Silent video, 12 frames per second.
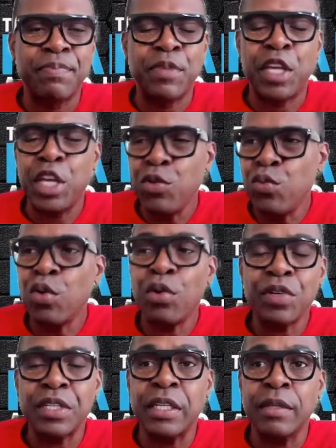He
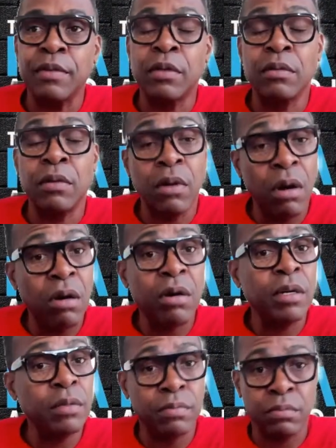worked
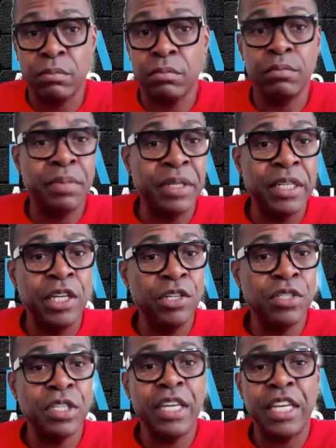hard, but here's
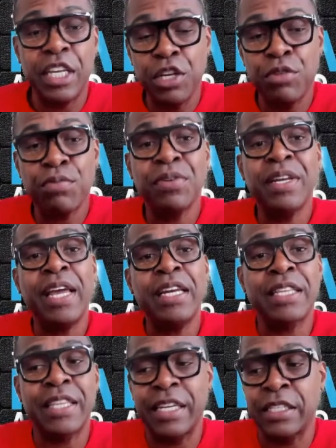the thing: he
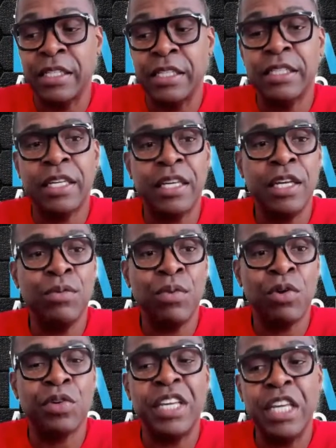created things. Is the key
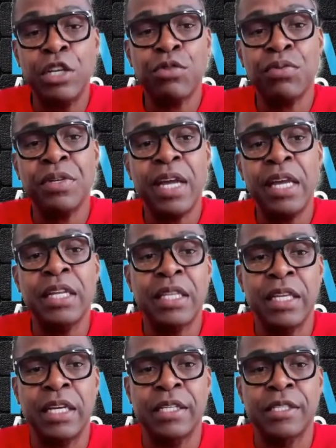word. He created
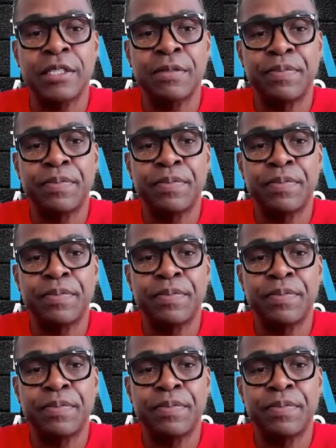things.